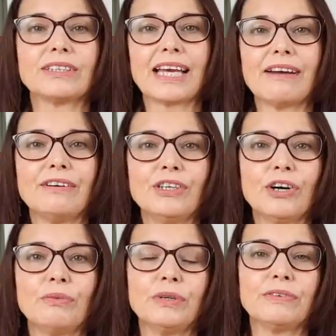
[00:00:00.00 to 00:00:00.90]
carry
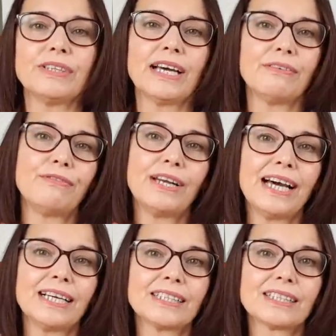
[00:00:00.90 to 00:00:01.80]
on with that
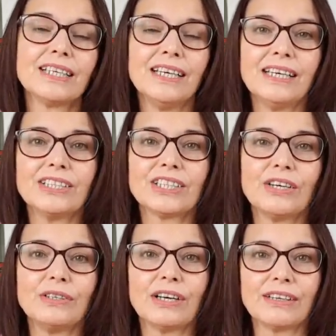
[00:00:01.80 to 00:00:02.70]
flax
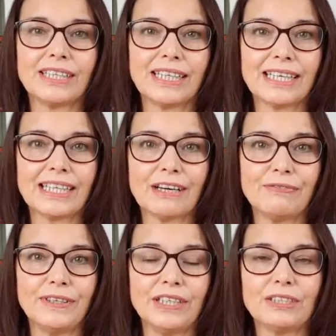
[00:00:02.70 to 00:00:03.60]
so that I can get
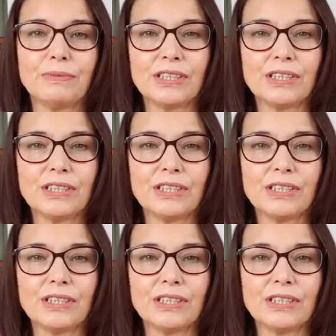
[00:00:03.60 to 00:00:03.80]
that finished,